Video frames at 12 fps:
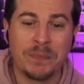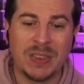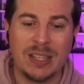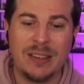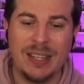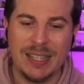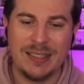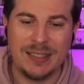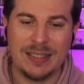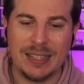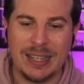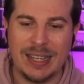This
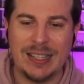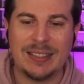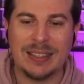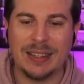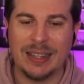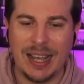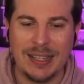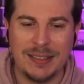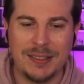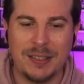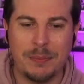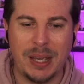is less
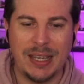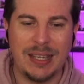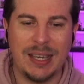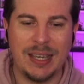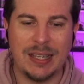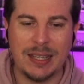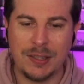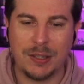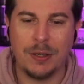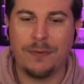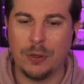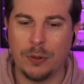to make it easier
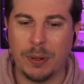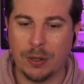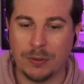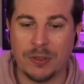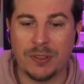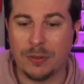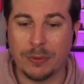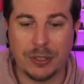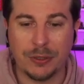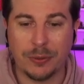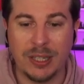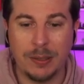for your opponents to
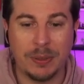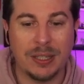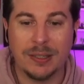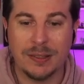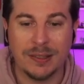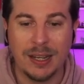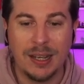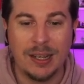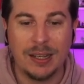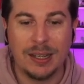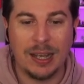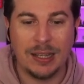retreat, because
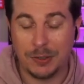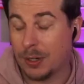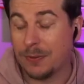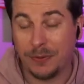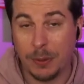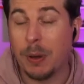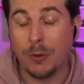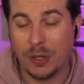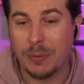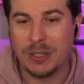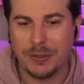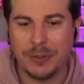for your
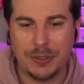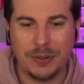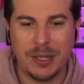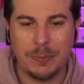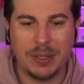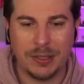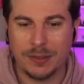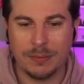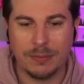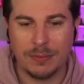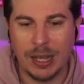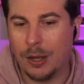Pokemon to retreat, because
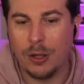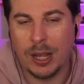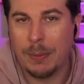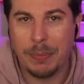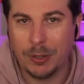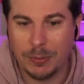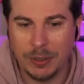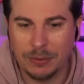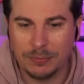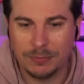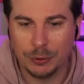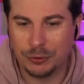all our Pokemon
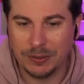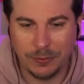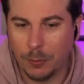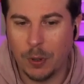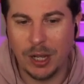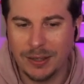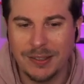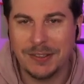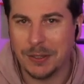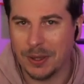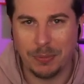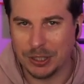retreat for 1, so
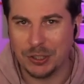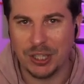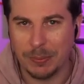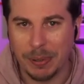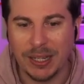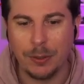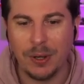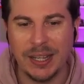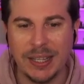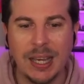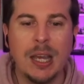they're pretty cheap anyway.